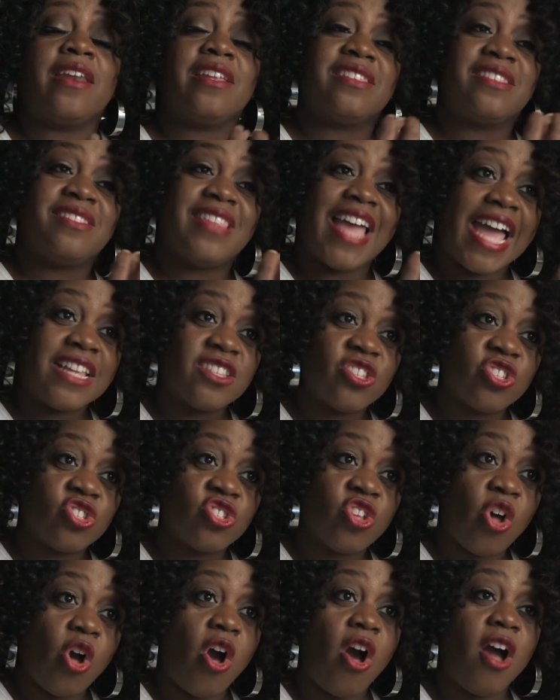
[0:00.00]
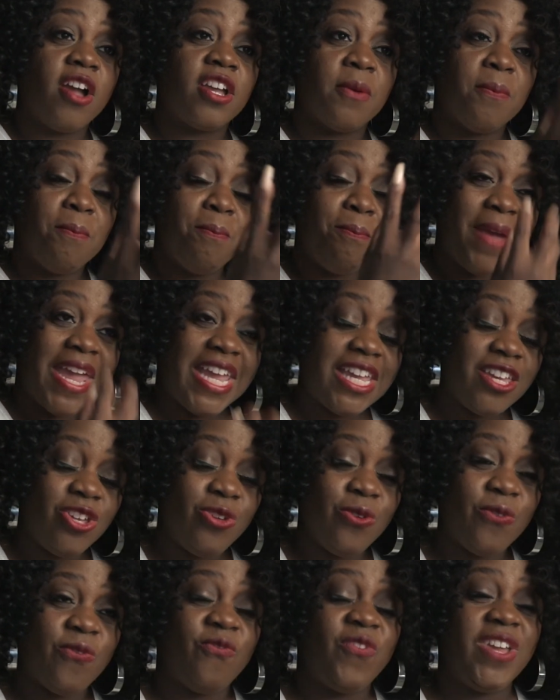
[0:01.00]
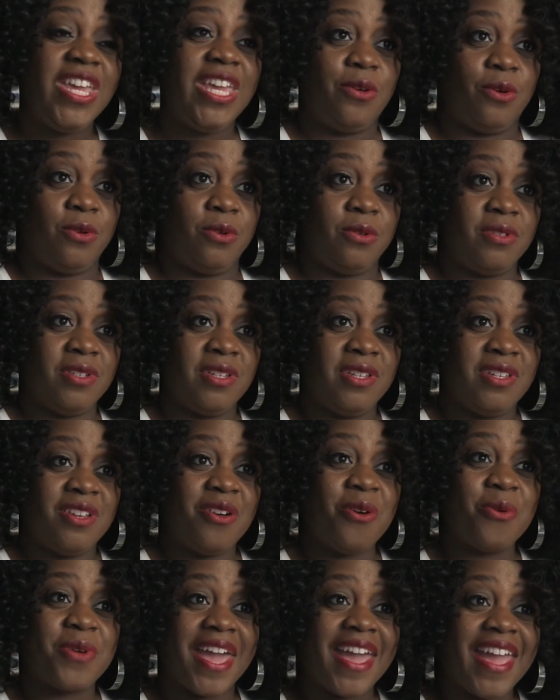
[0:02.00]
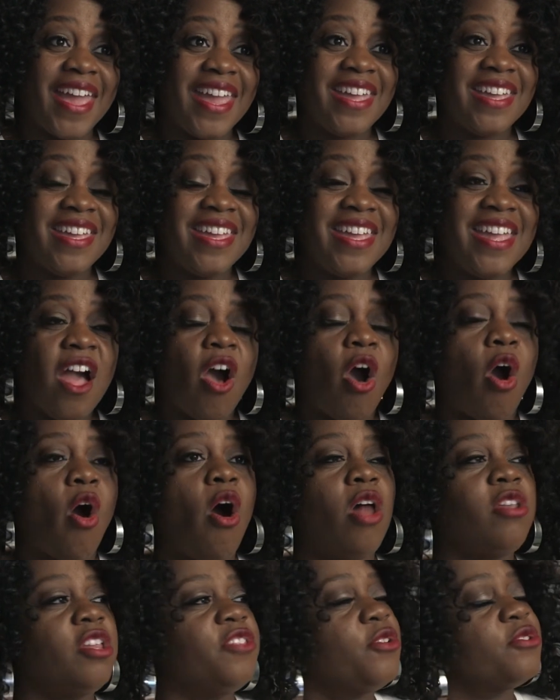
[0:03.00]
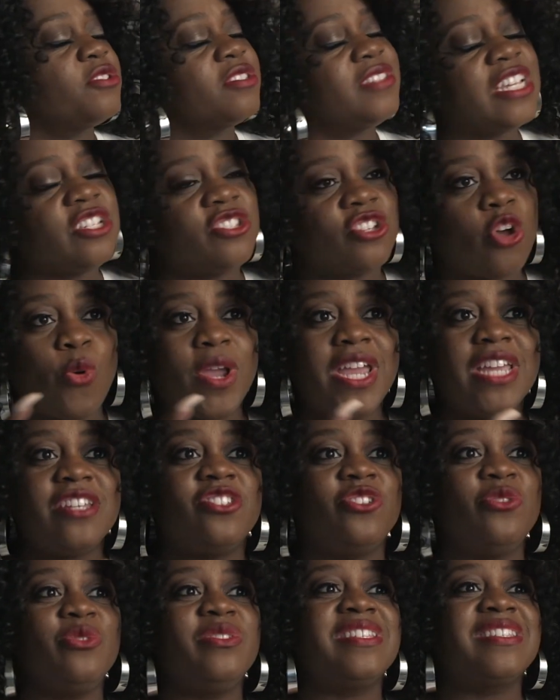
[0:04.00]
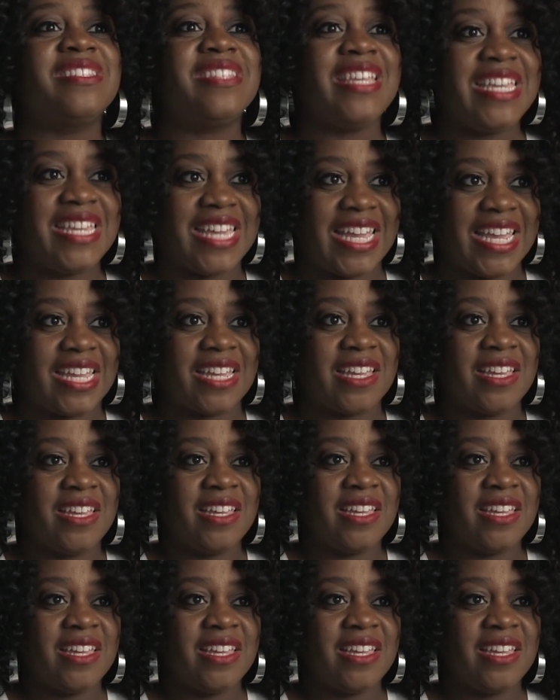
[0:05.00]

does that song make you feel, okay? All of those things go into singing,